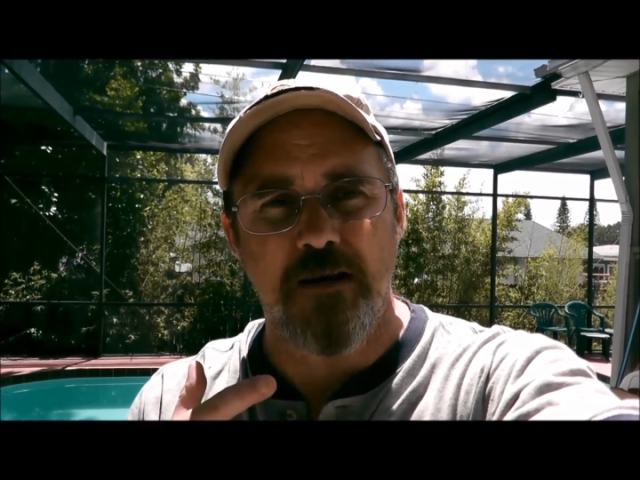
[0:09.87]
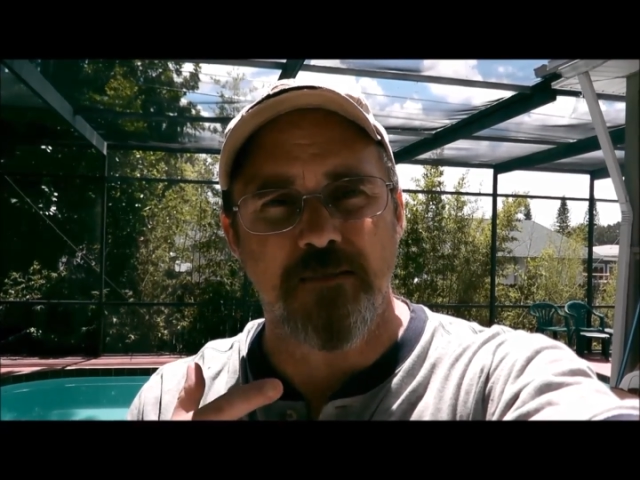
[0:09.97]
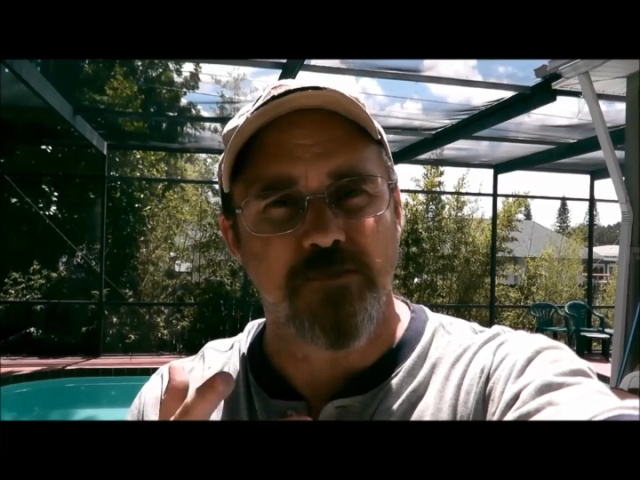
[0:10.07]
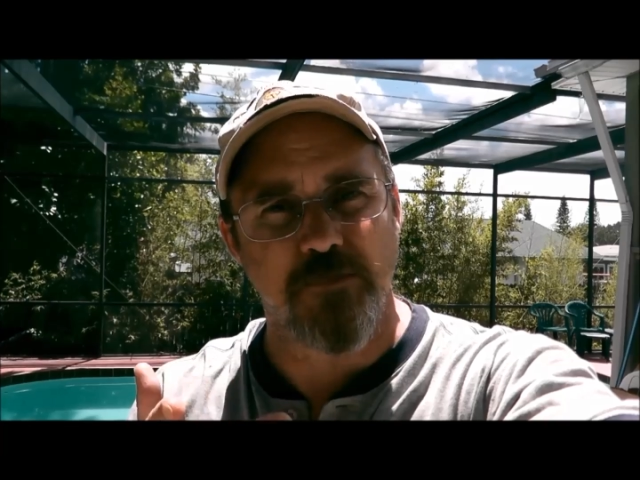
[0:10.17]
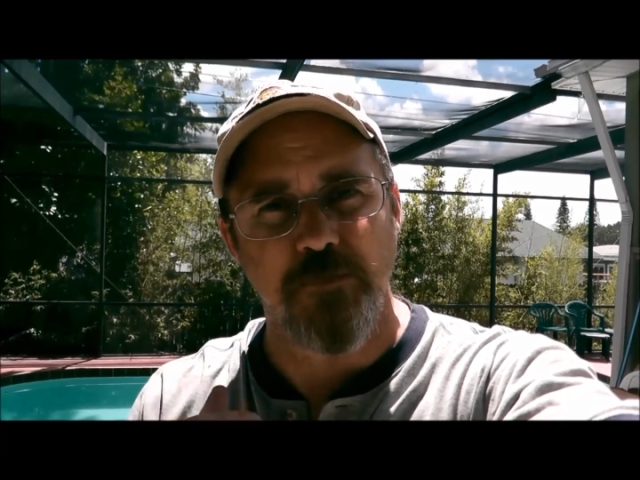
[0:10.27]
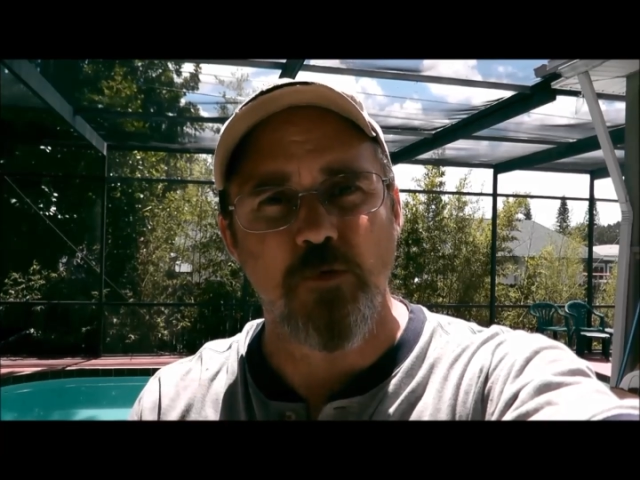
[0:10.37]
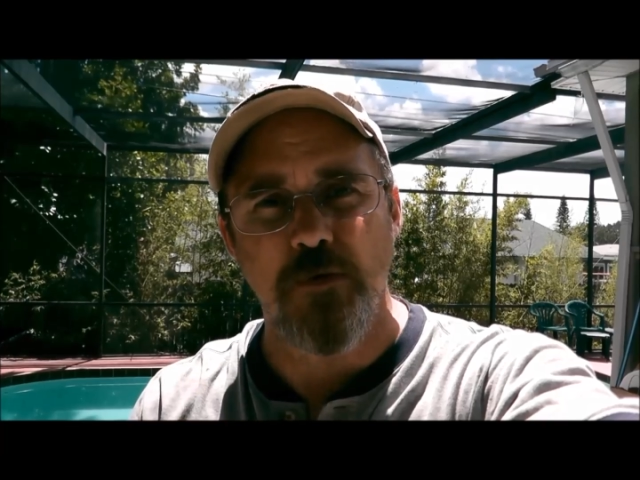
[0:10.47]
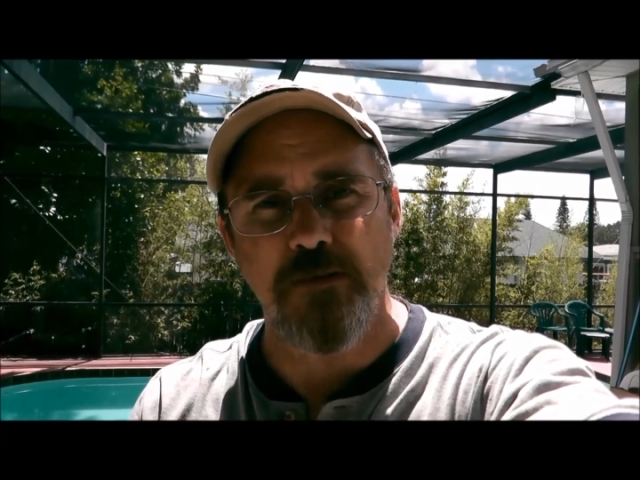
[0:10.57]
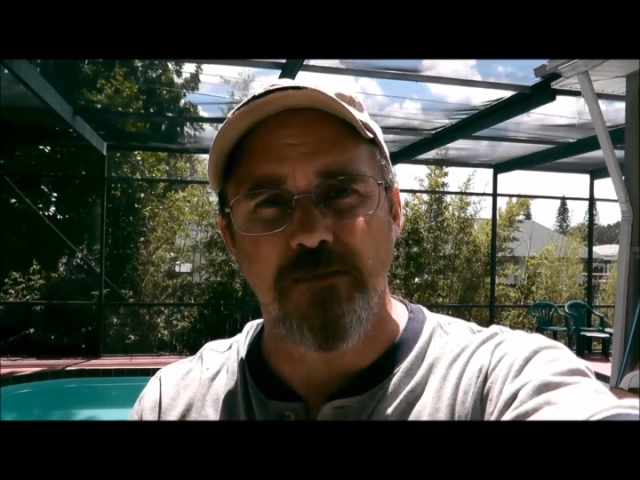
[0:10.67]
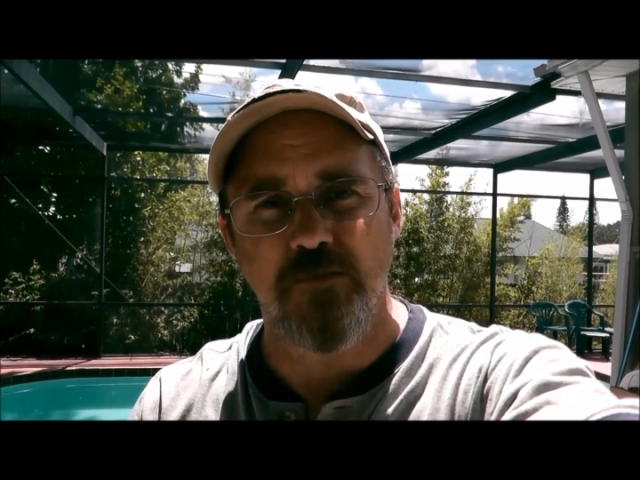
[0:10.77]
just a few
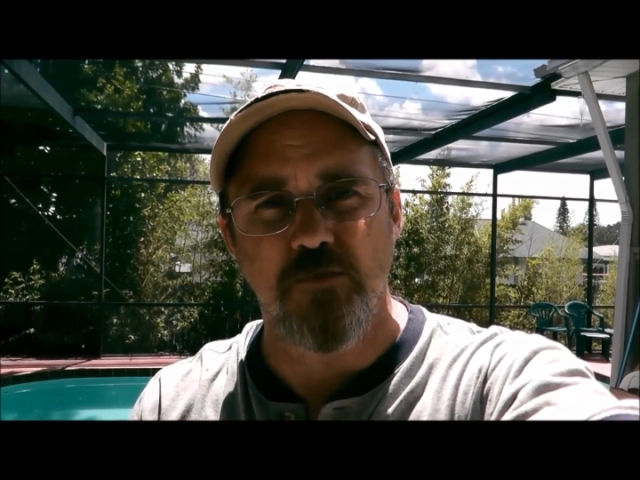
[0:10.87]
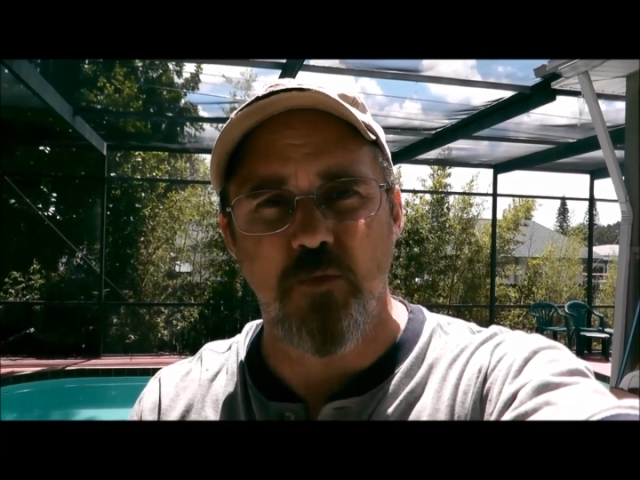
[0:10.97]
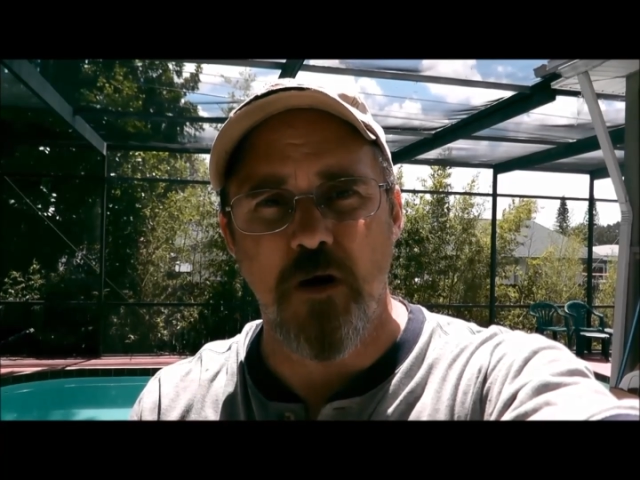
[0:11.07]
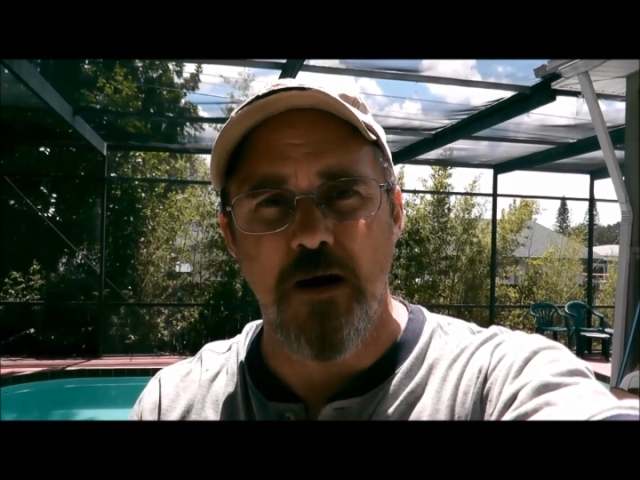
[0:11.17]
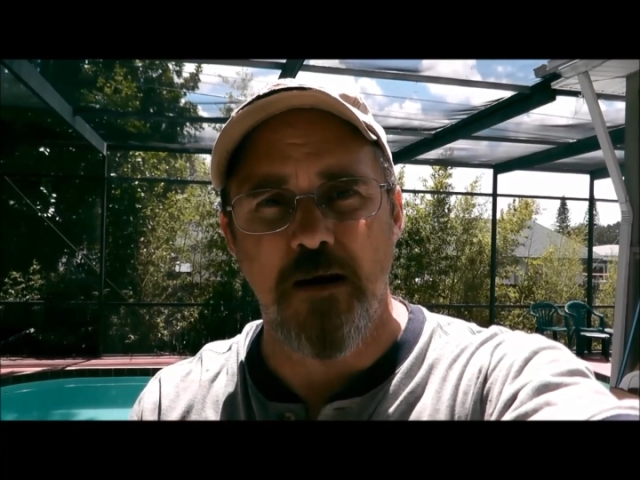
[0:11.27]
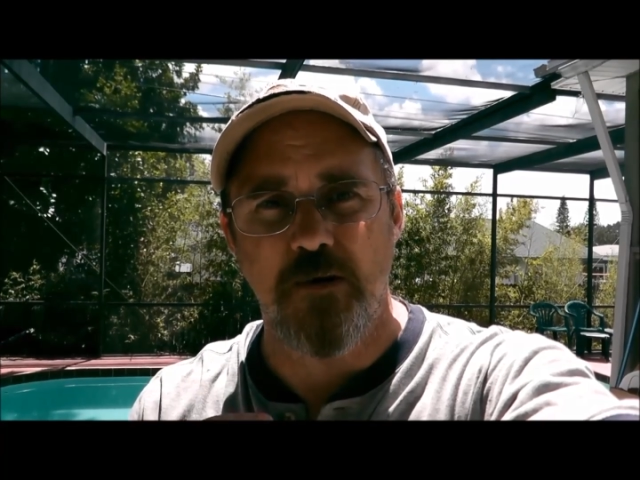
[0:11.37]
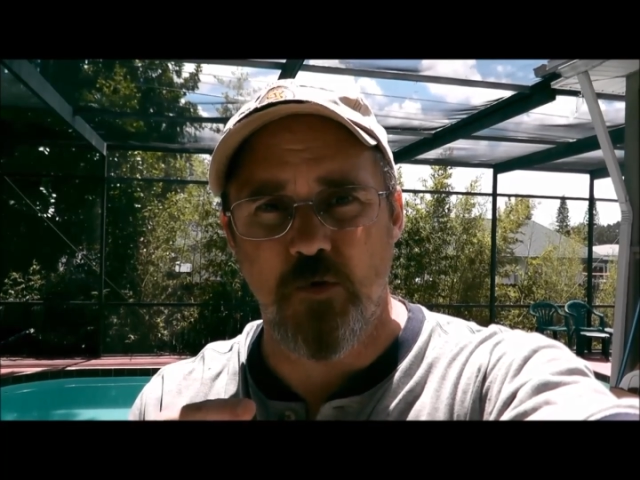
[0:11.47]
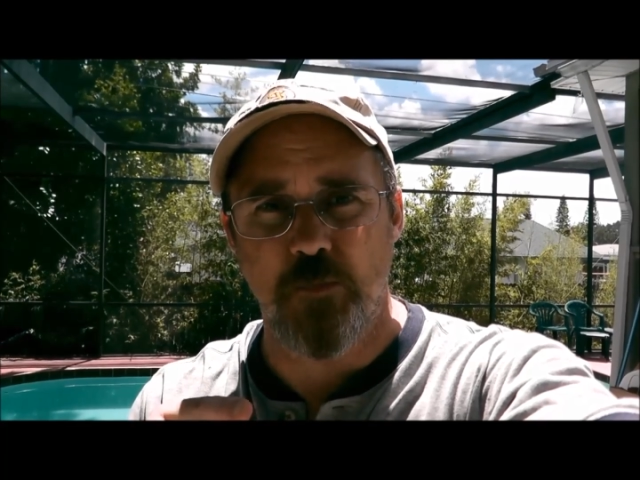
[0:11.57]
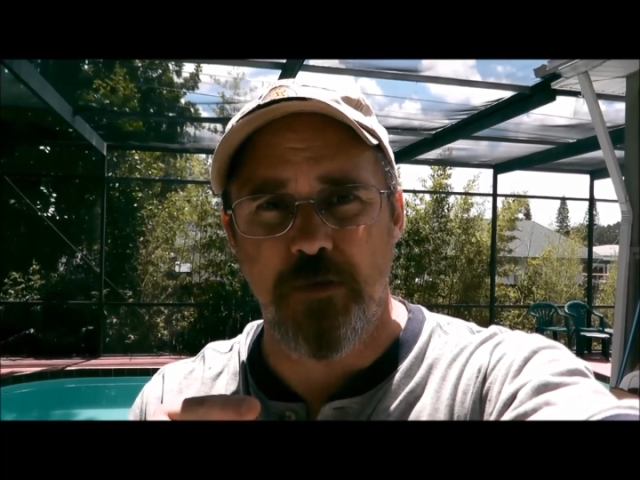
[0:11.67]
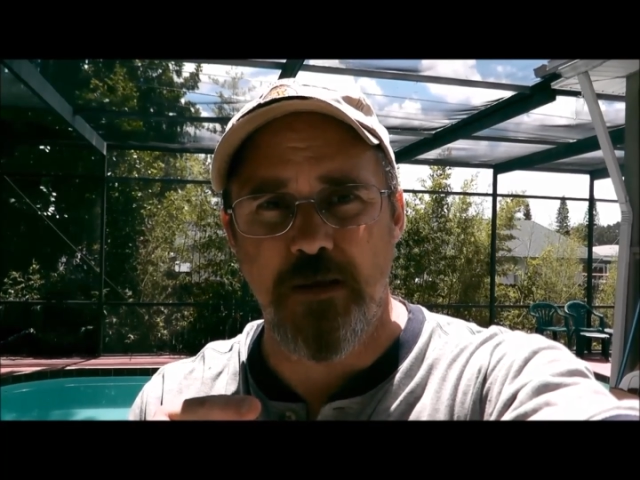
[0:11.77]
reasons why
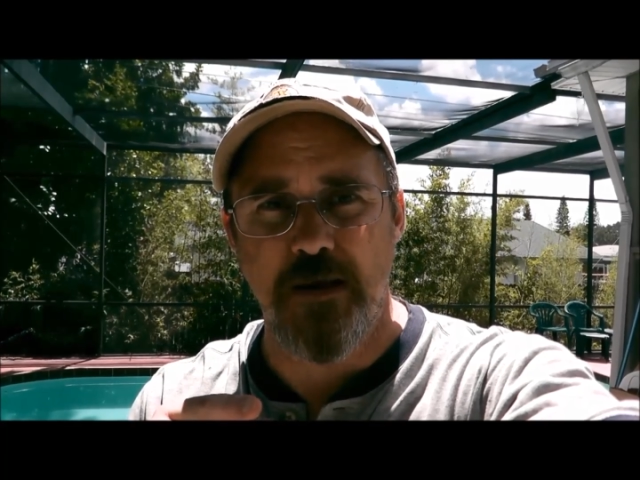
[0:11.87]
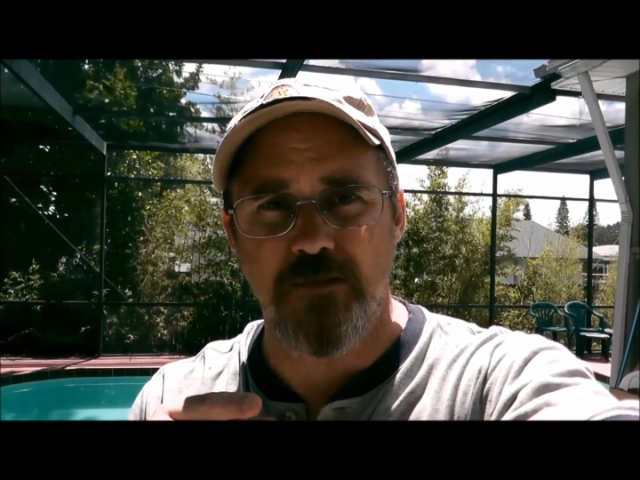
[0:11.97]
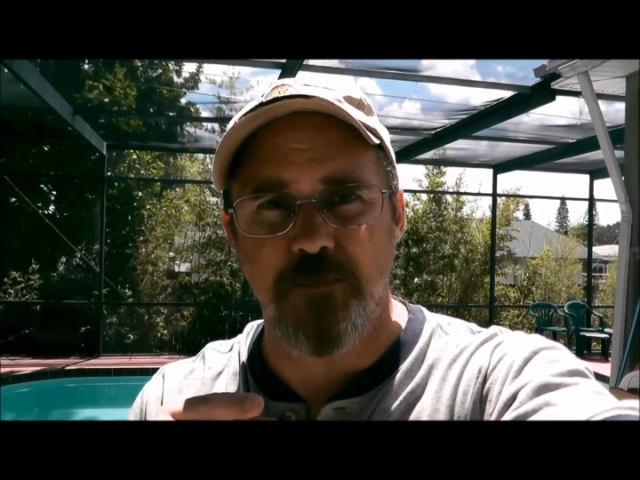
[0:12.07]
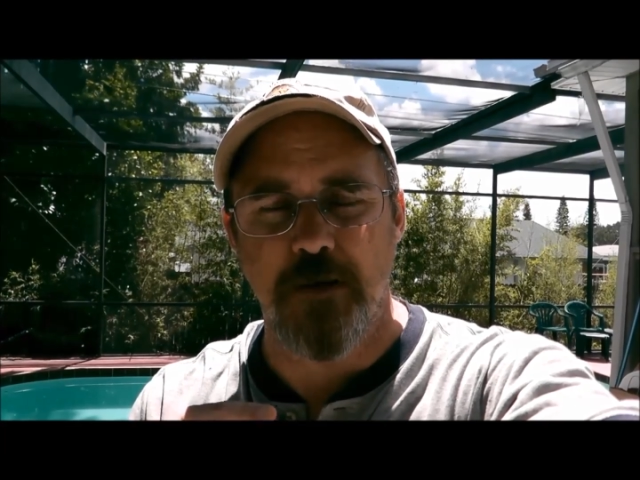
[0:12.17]
your pH